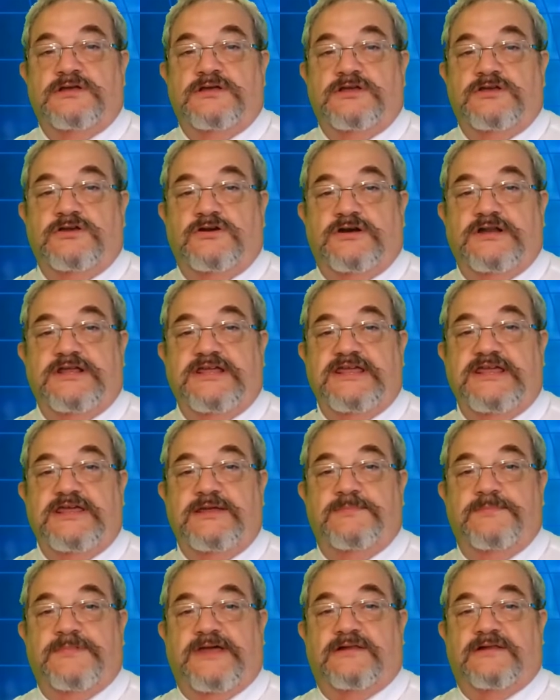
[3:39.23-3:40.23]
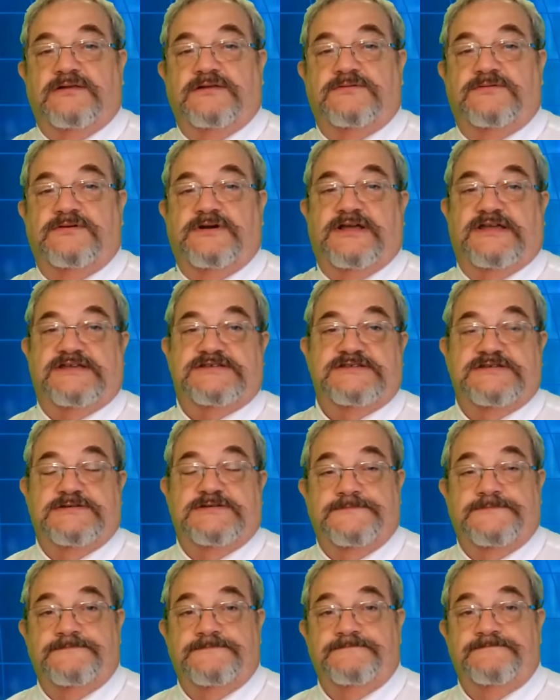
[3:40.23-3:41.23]
Your email address,
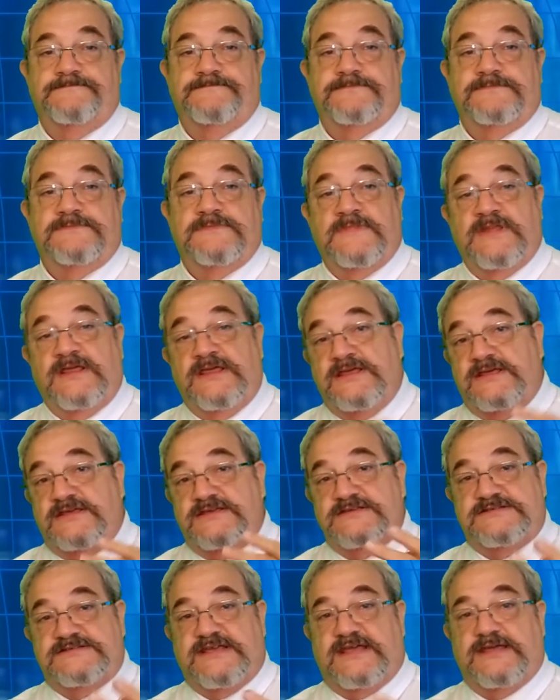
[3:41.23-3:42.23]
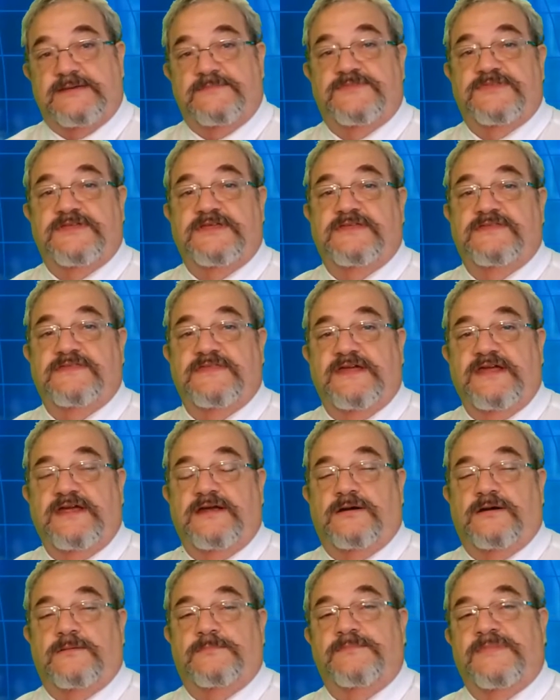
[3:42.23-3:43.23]
same thing
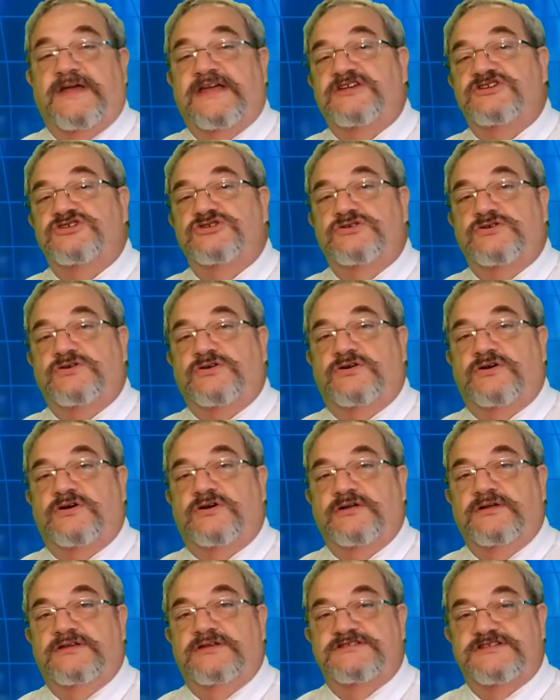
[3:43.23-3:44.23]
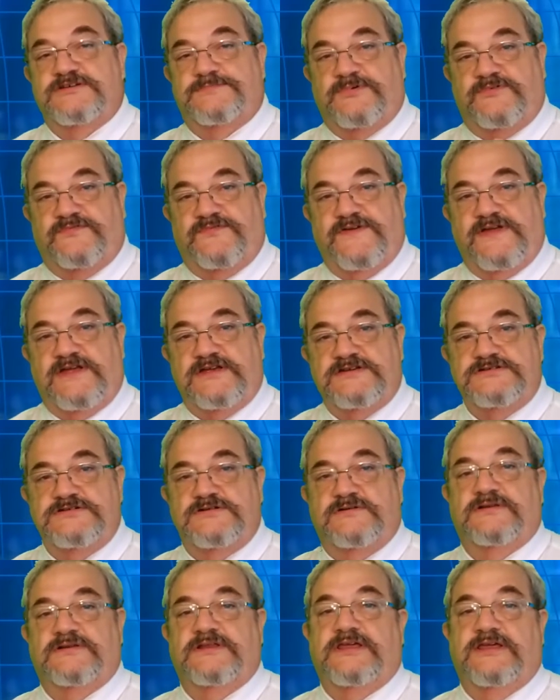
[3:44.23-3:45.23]
there. Make sure it's a
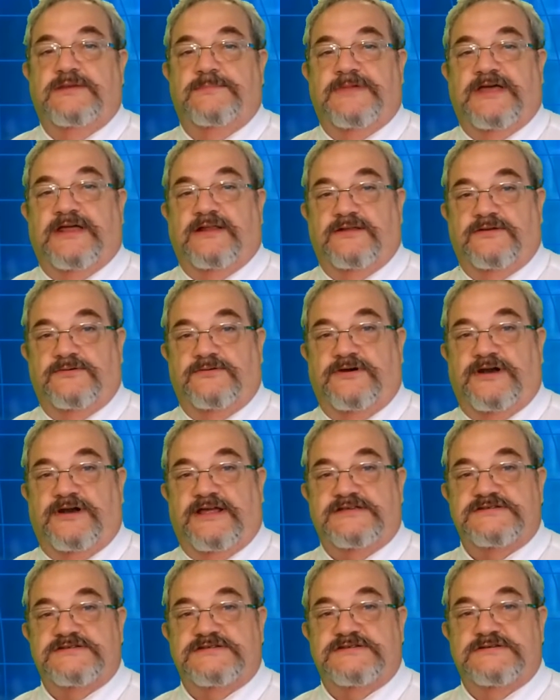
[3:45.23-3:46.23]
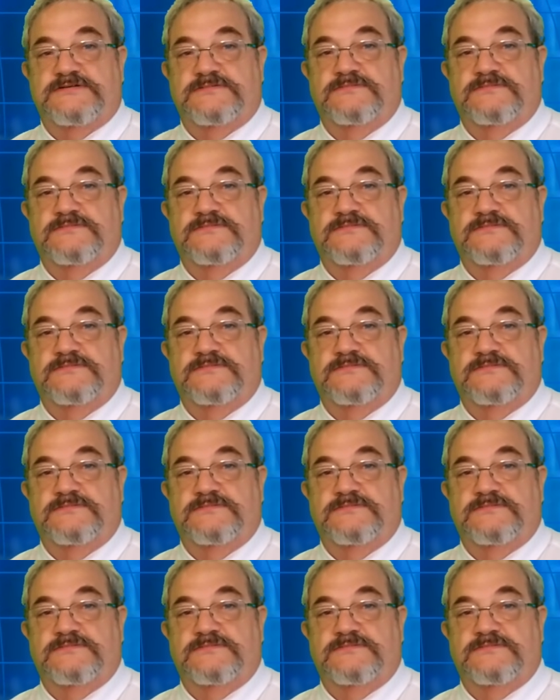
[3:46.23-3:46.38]
professional email address.